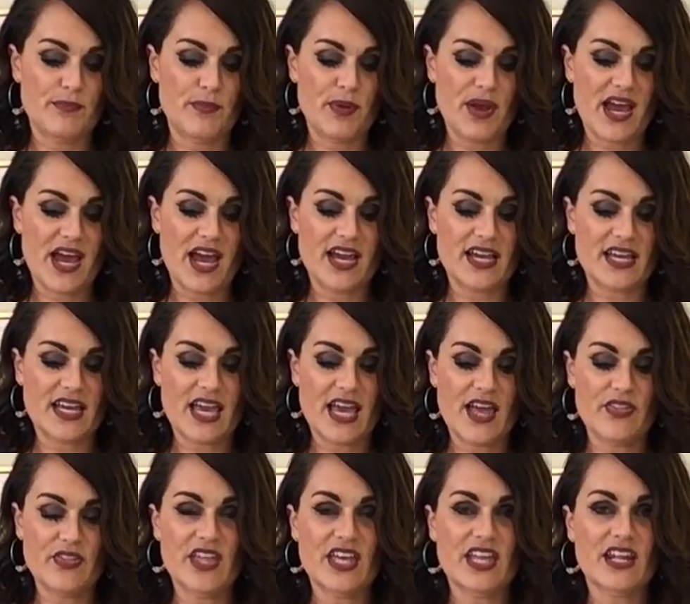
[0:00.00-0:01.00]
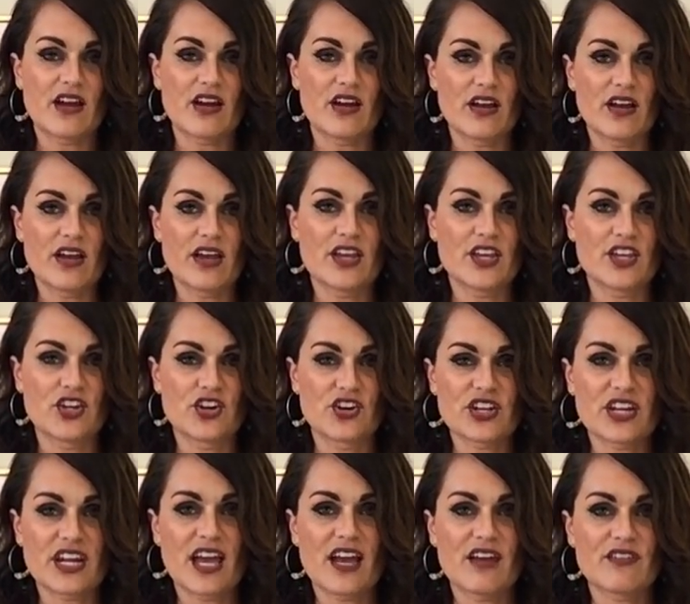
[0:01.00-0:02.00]
back, and then you're
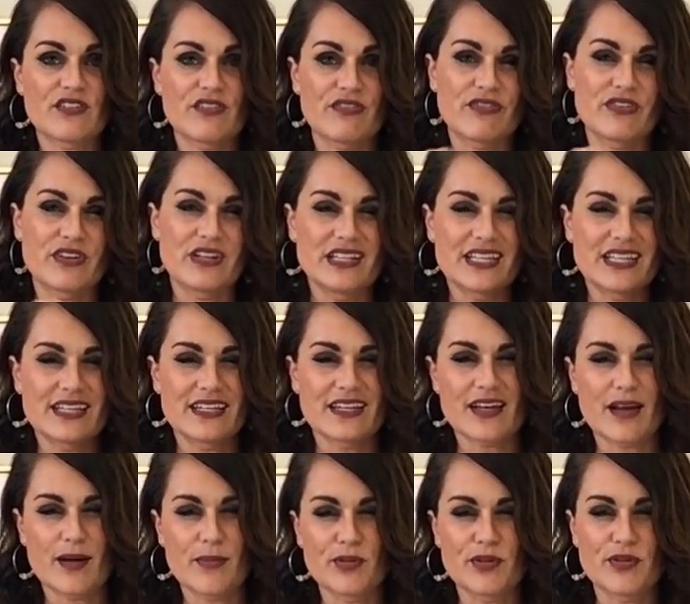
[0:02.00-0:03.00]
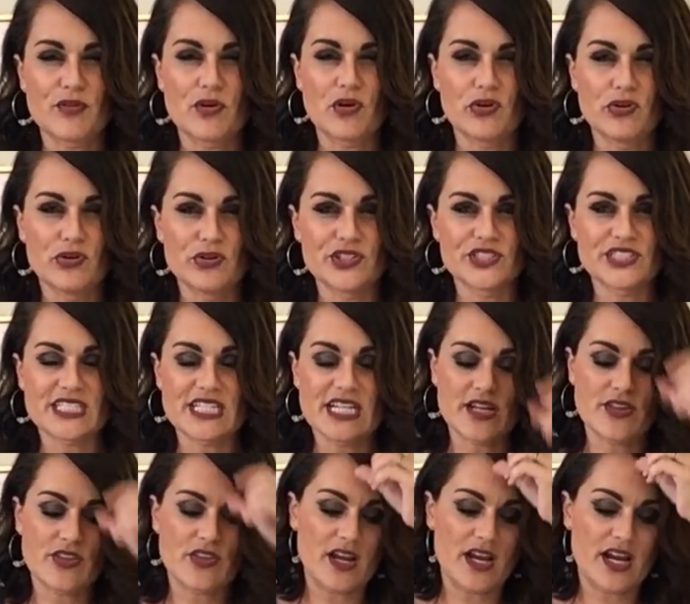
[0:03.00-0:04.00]
gonna have to fill in a couple of holes
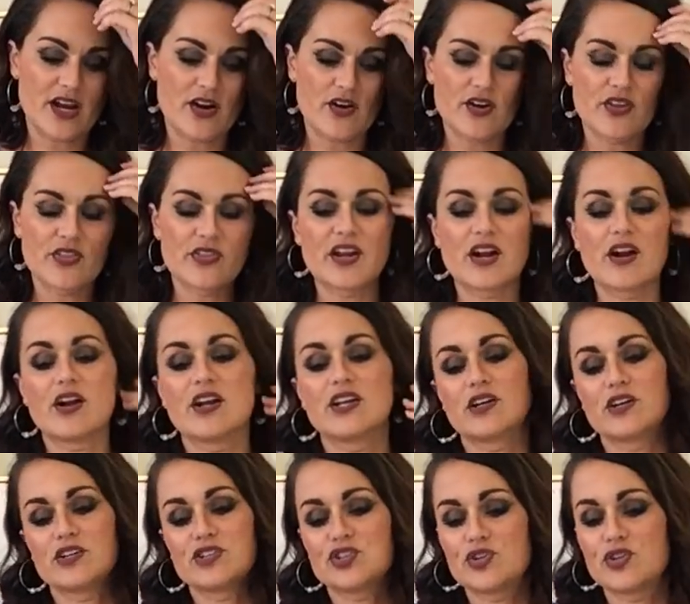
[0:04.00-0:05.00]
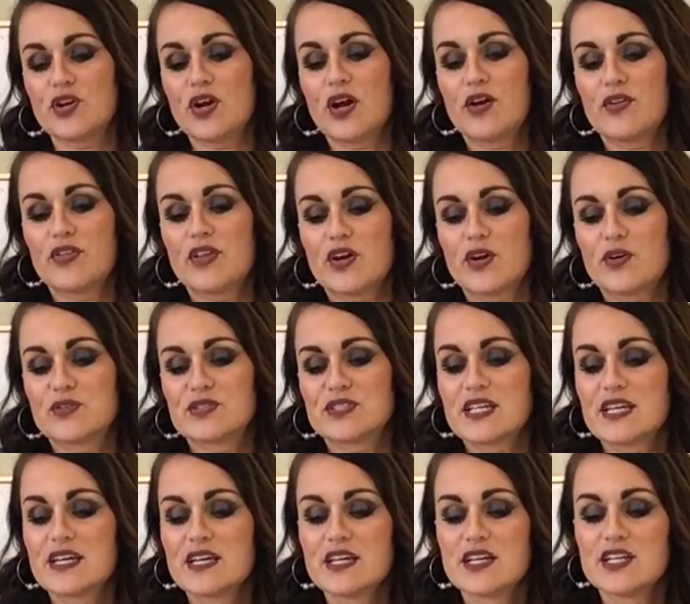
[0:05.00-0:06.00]
here and there, and I'll show you how that goes.
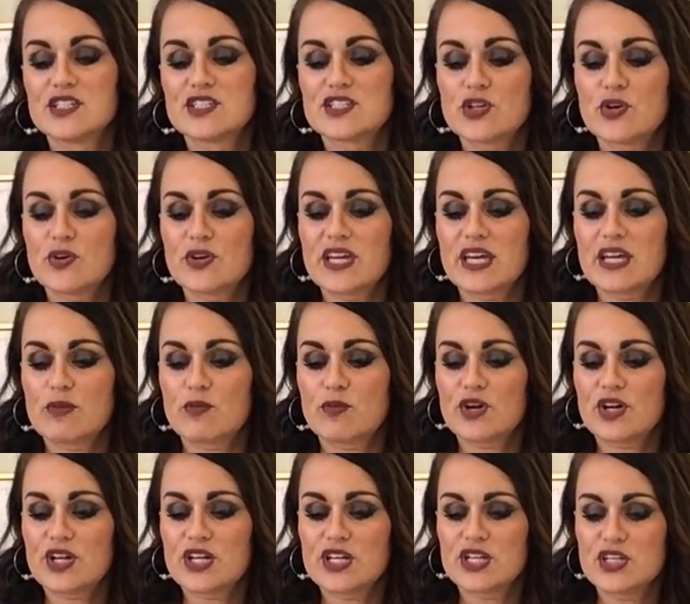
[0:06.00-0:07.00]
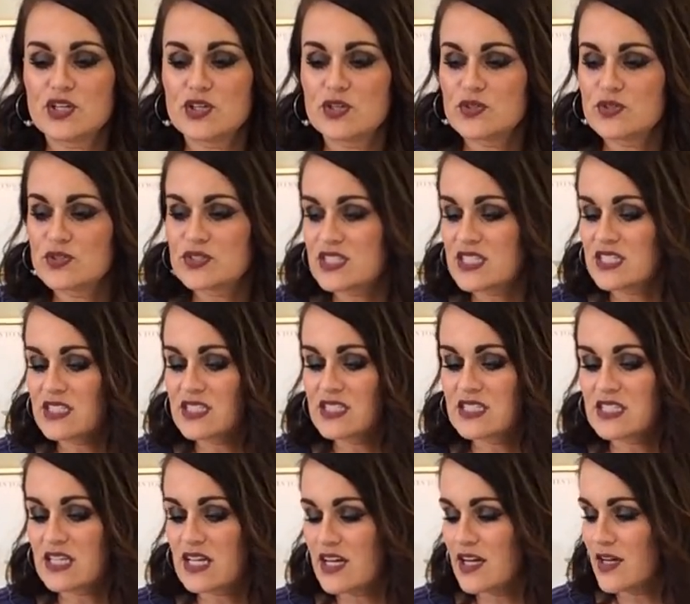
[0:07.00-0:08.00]
So again, we're gonna use
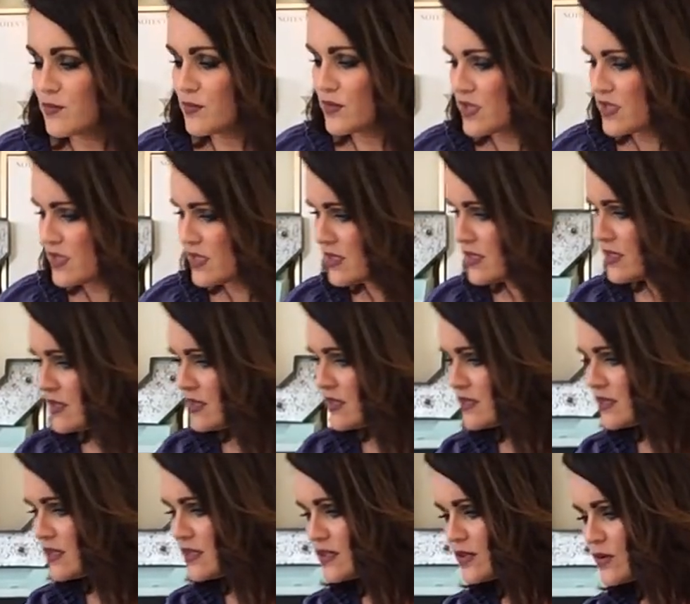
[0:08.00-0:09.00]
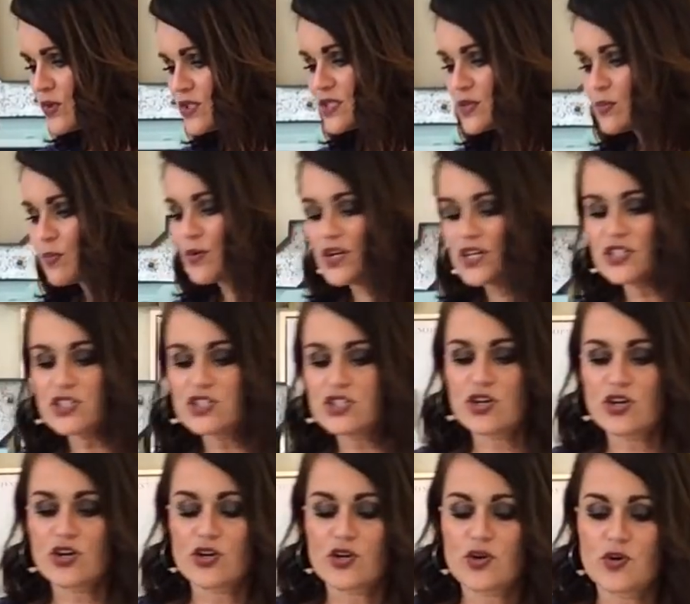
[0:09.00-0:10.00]
this Whispering
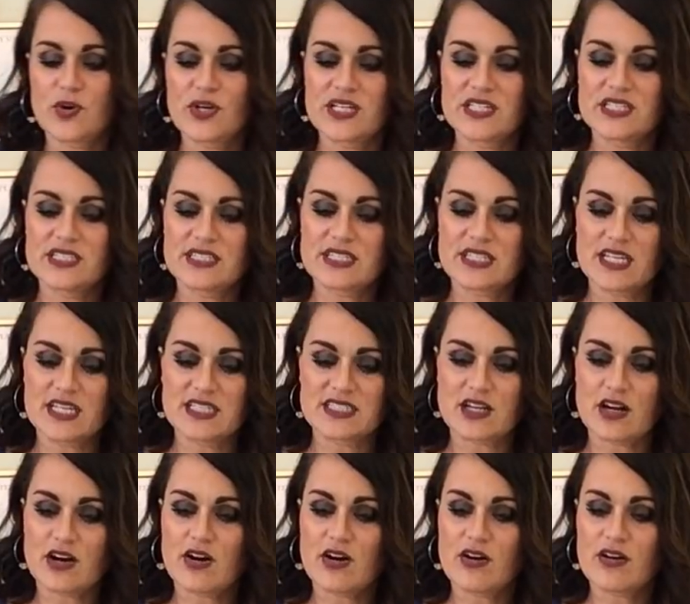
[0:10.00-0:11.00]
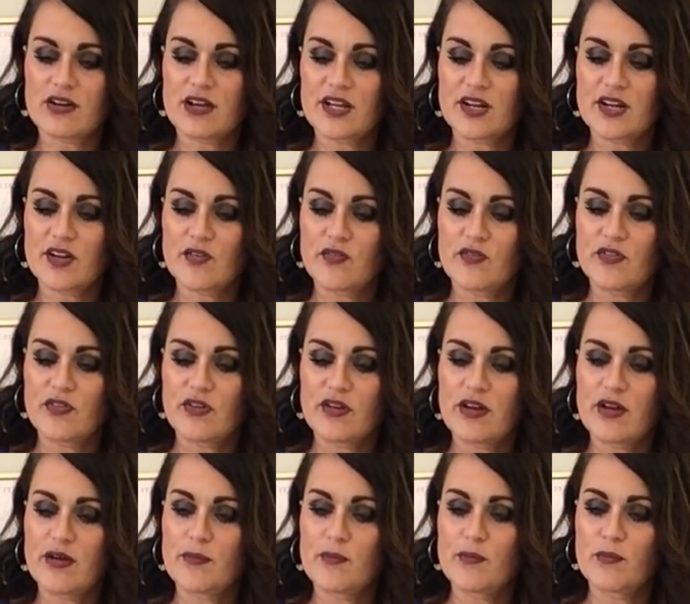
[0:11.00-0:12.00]
Turquoise as our kind
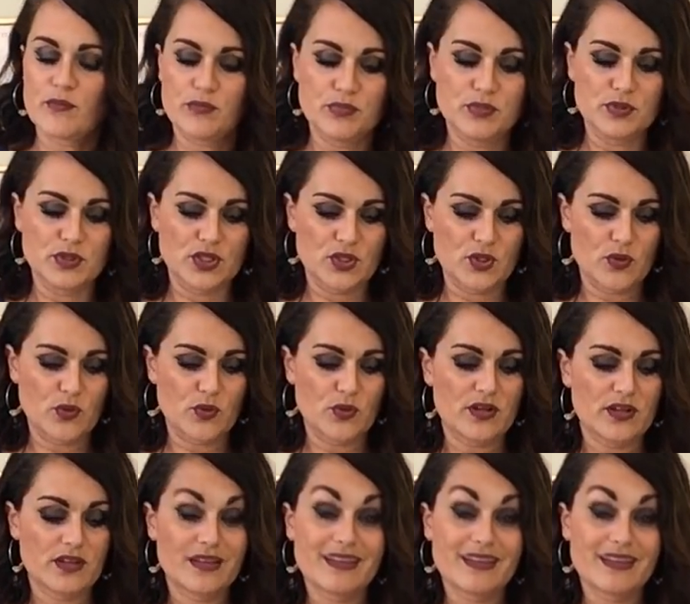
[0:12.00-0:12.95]
of blue.